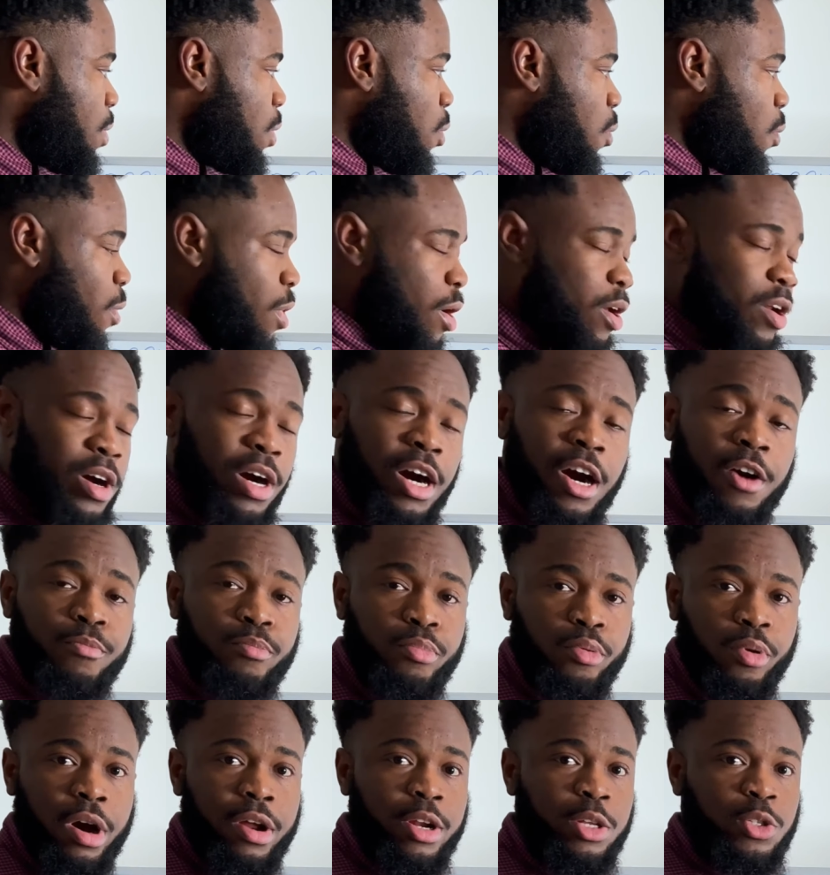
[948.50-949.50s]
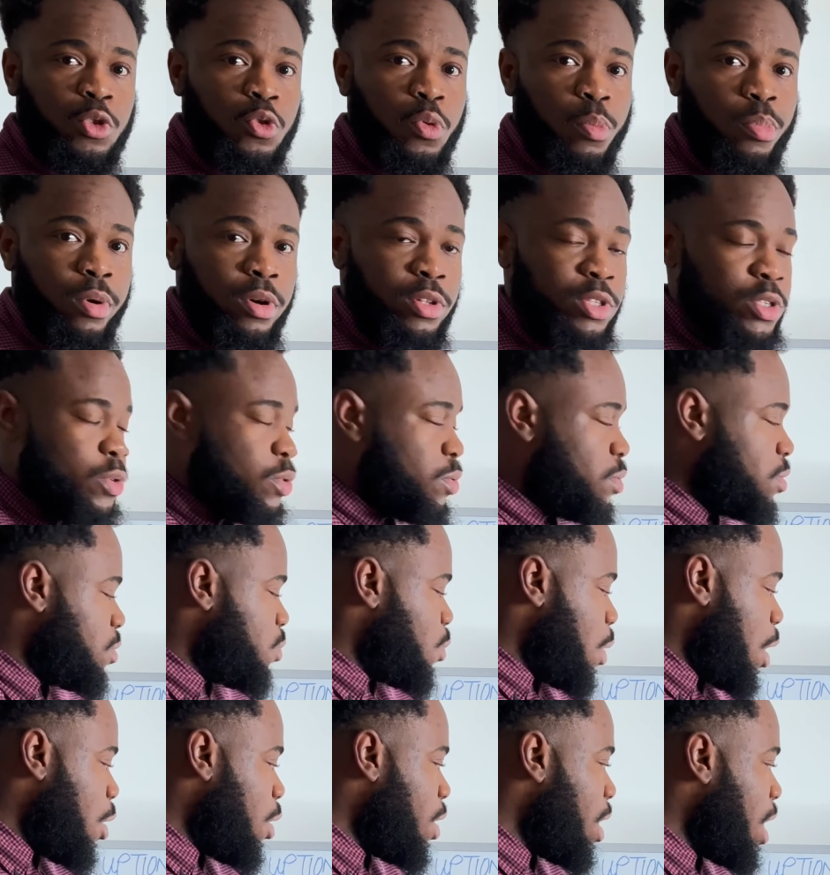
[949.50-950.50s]
we're going to have Buhari 2.0.
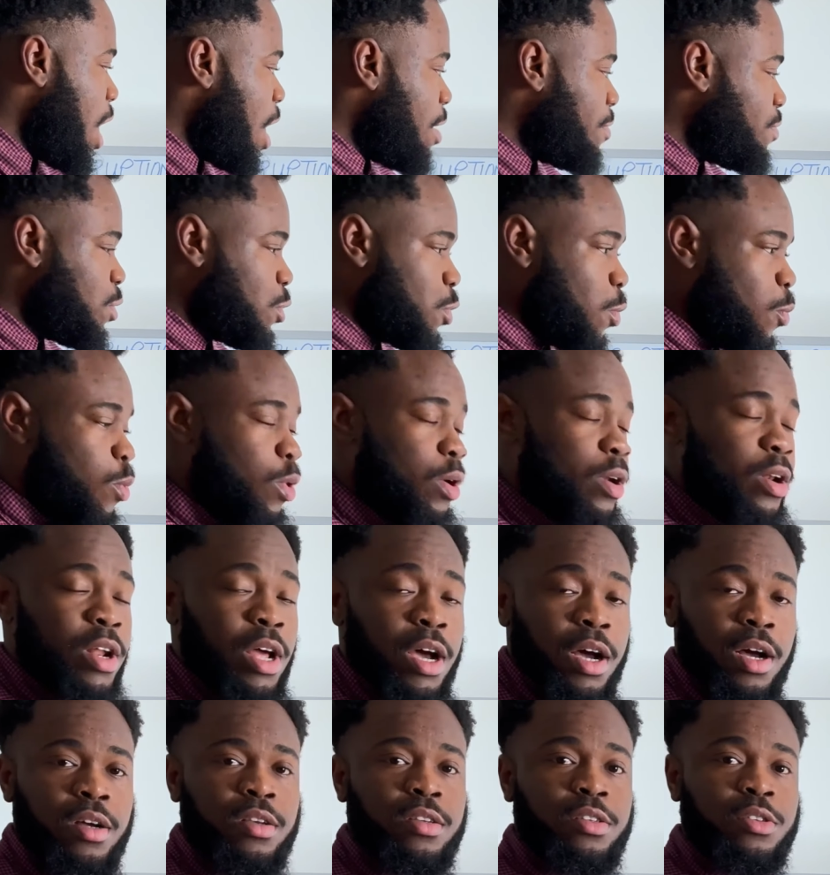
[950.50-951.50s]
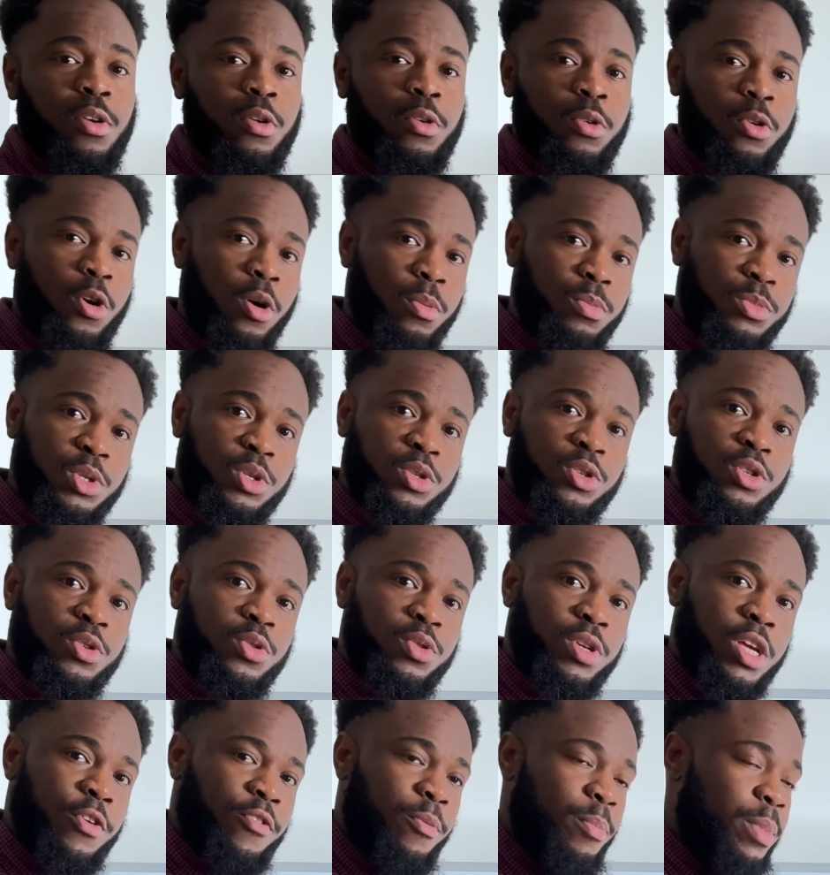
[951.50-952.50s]
We're going to have someone that, you know, comes to the UK
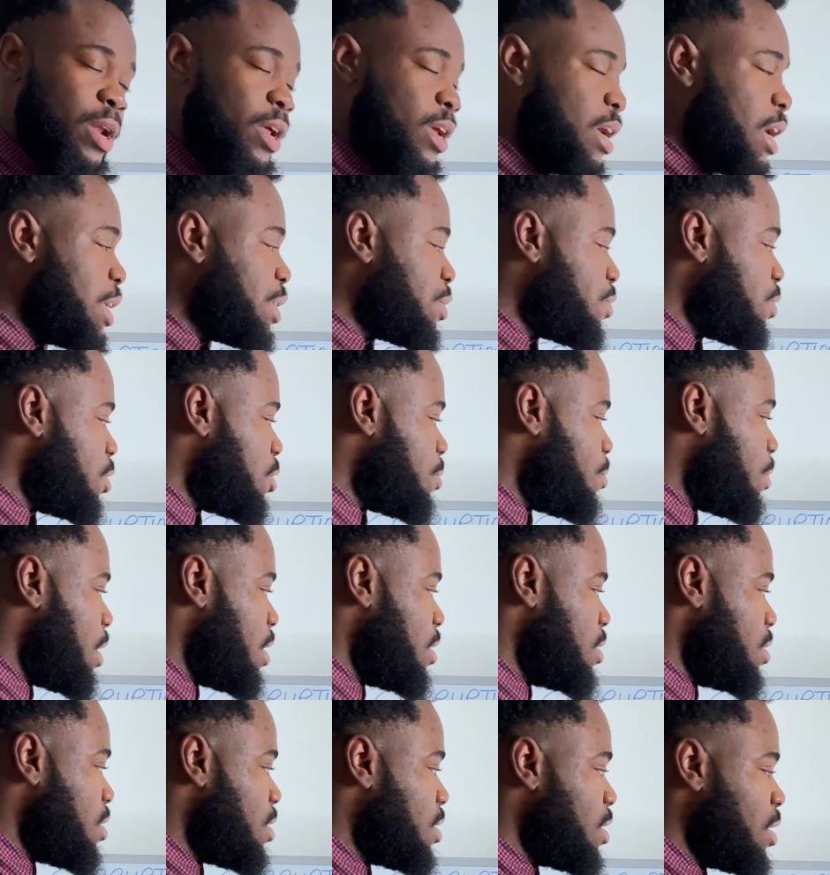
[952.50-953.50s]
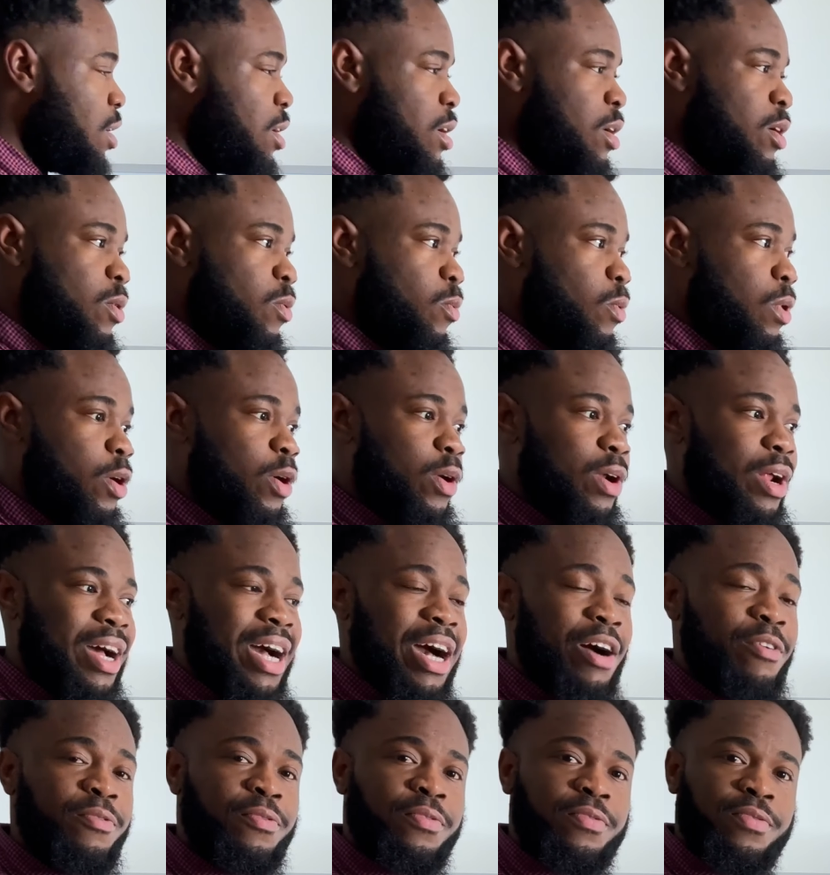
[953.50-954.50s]
for medical treatments. We're going to
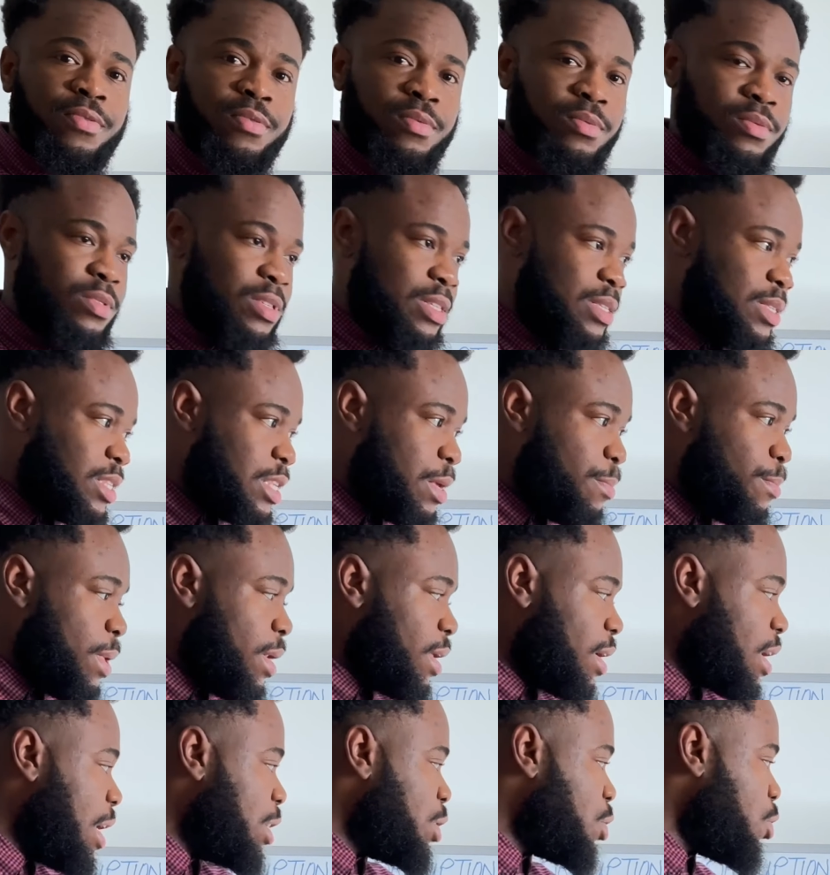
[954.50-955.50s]
have the same medical